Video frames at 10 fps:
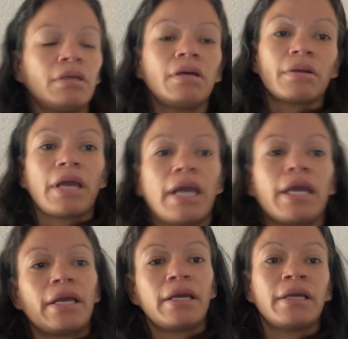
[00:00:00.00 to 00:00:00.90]
Okay,
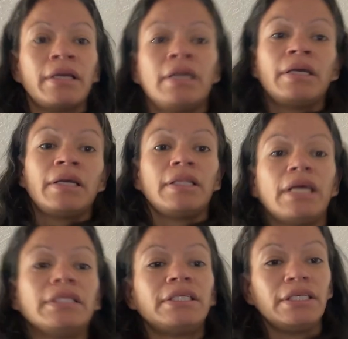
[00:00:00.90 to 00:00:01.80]

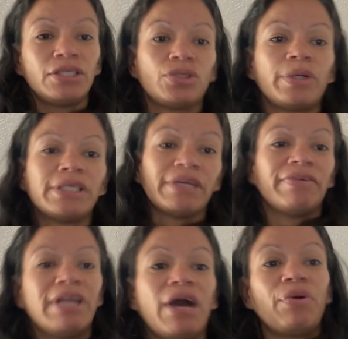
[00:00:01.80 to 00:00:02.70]
19 to
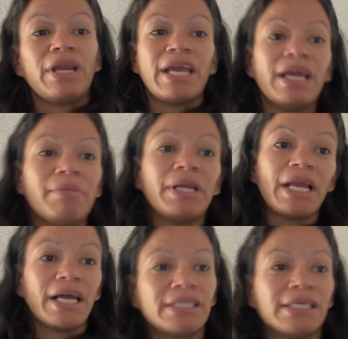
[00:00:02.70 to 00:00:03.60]
27. Now when Ammon
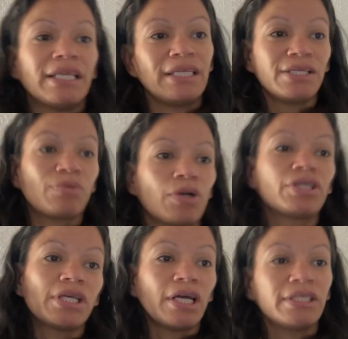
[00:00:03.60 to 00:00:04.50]
had said these
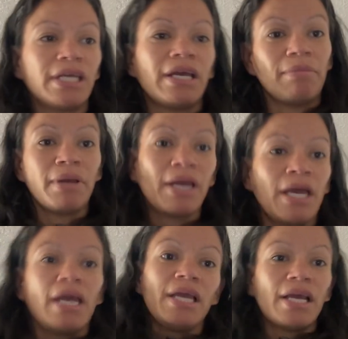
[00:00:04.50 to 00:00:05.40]
words unto him,
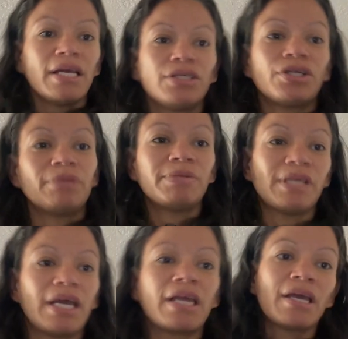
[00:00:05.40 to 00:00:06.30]
he answered him,
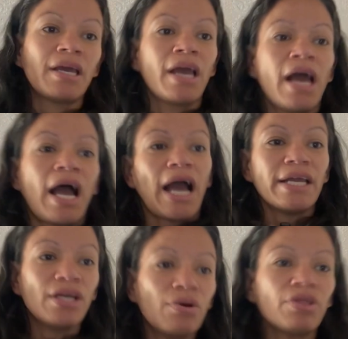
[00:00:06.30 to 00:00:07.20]
saying, I
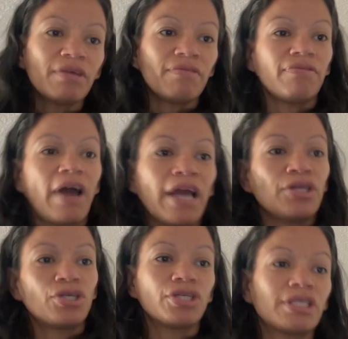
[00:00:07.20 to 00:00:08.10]
know that if I
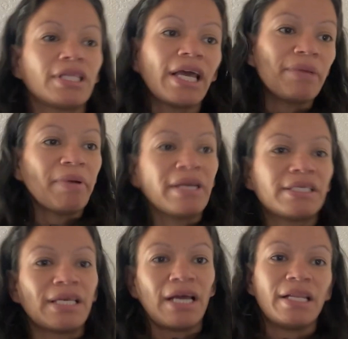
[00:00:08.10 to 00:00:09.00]
should slay my
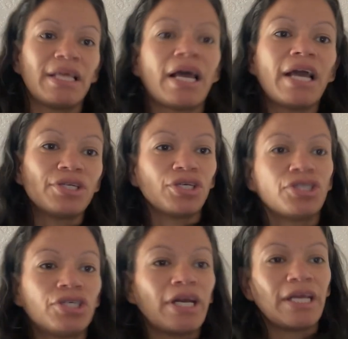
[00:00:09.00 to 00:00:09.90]
son, that I should
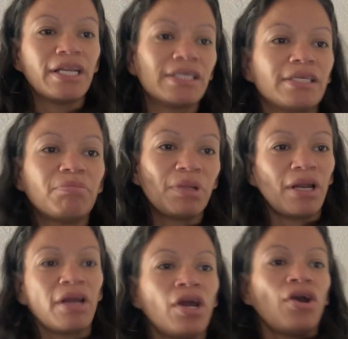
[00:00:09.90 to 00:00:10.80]
shed innocent
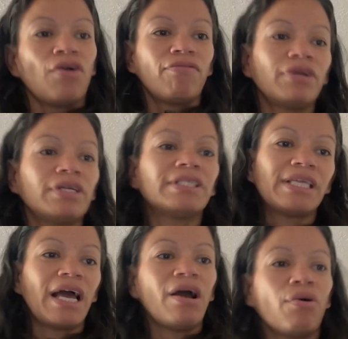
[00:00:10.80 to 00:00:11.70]
blood. For it is
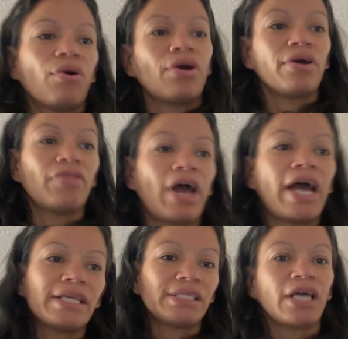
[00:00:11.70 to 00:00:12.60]
thou that
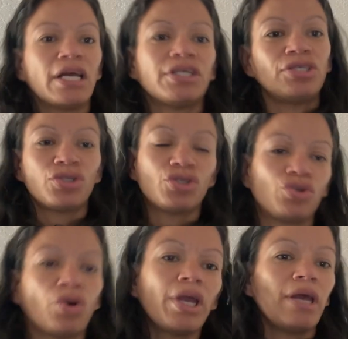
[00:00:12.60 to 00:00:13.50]
hast sought to
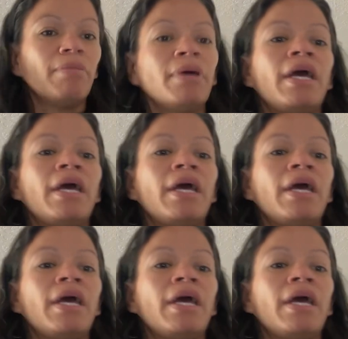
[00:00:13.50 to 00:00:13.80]
destroy him.